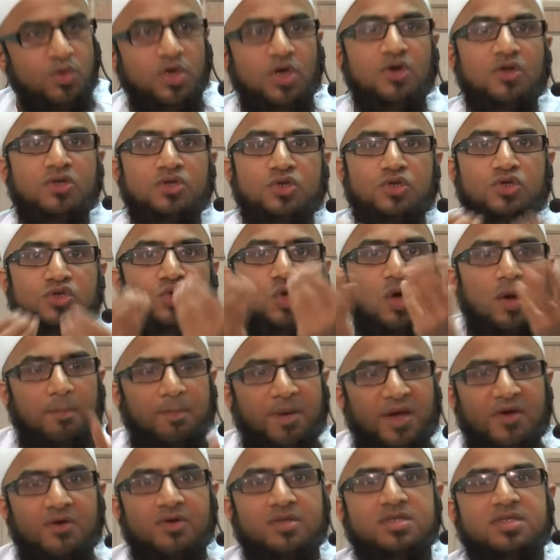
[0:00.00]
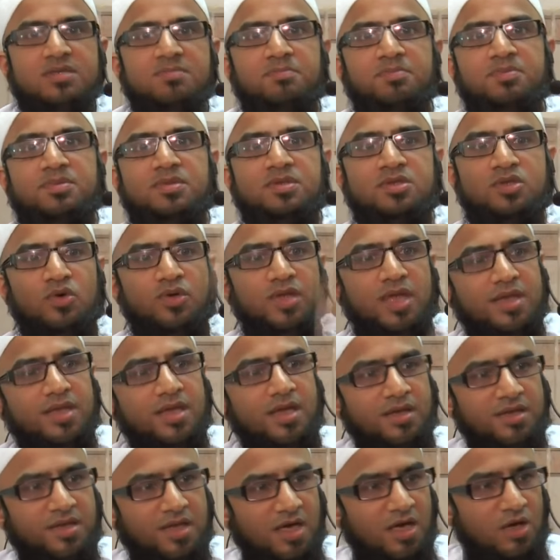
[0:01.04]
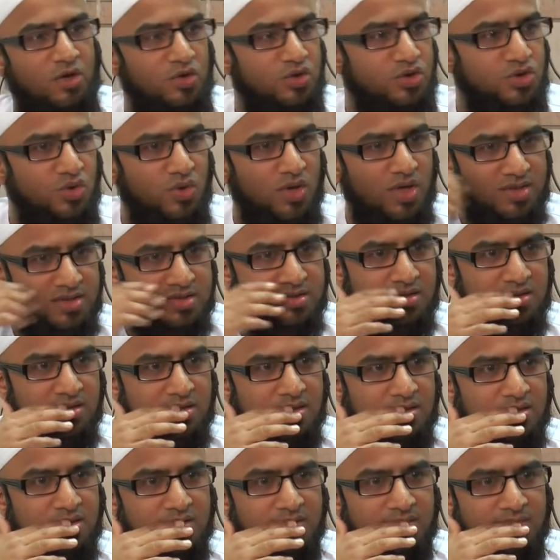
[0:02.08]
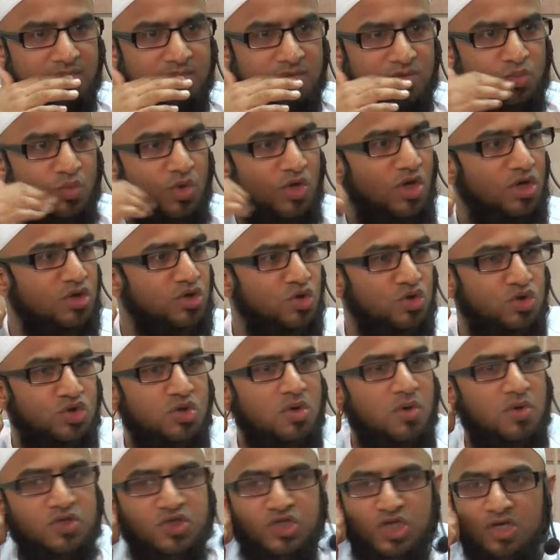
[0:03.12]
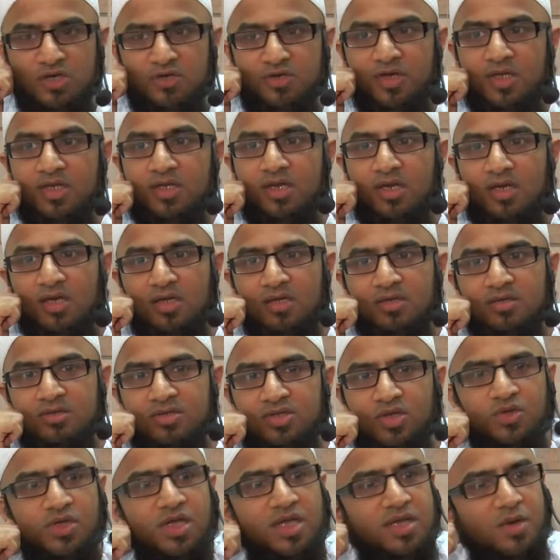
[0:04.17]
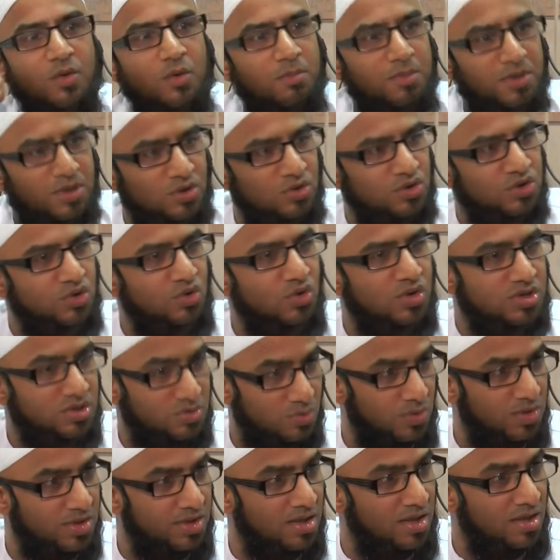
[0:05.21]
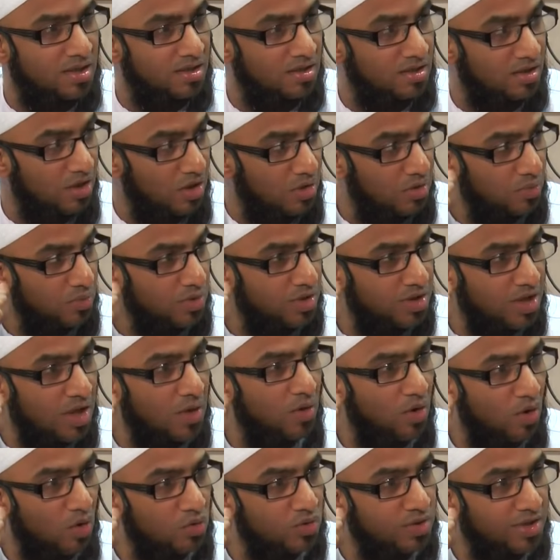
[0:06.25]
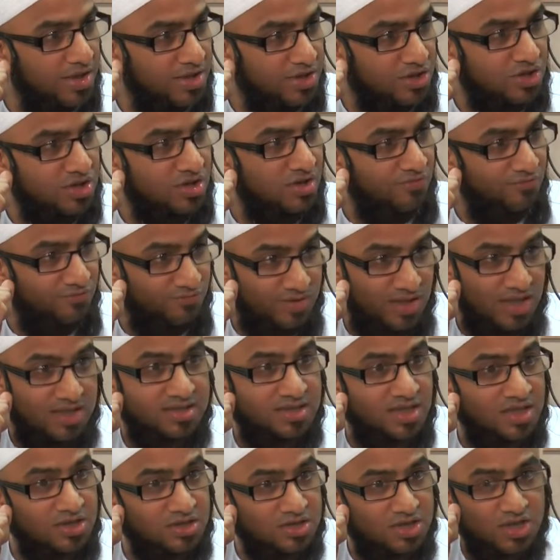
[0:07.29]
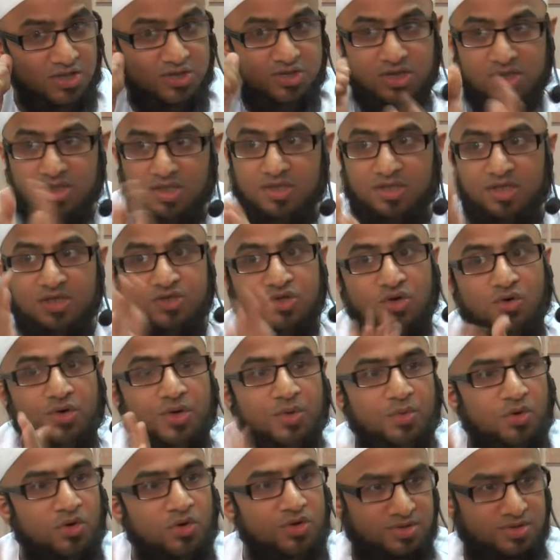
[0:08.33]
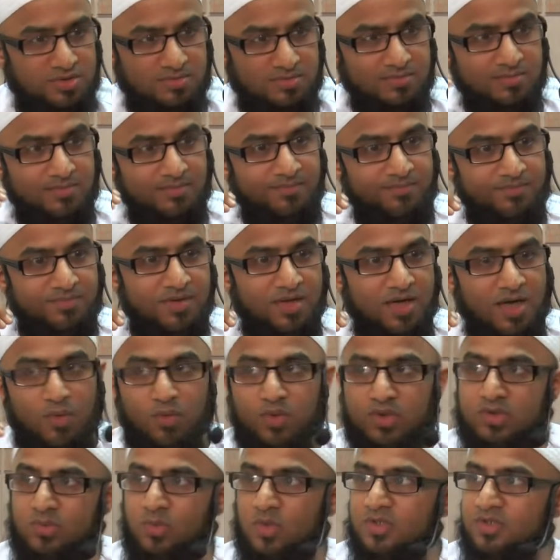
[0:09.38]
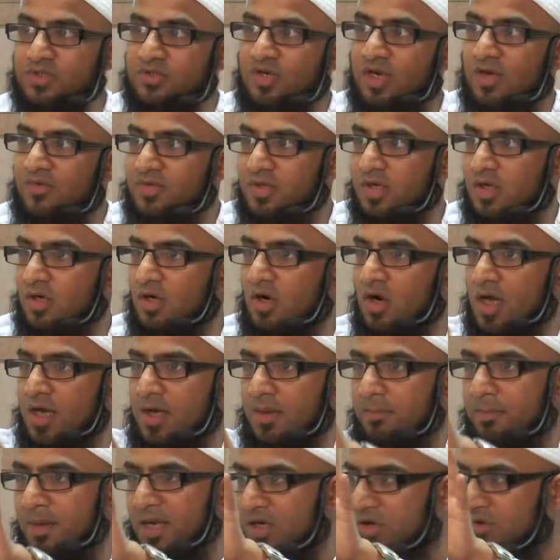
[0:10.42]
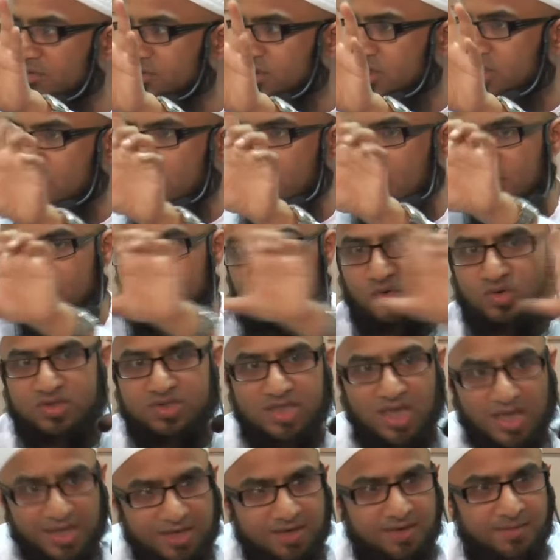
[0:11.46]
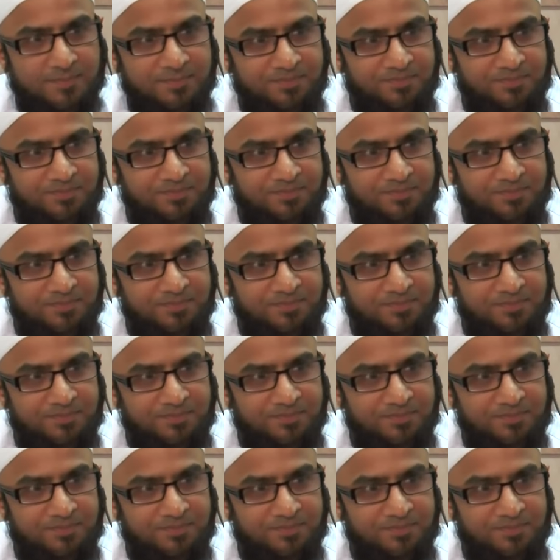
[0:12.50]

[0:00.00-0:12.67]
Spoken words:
We are not good to our parents so that they are good to us. We are not good to our children so that they will be good to us when they in our old age. If that's the intention, then there's no reward. I was once driving a car, and in the back of the car I saw a sign.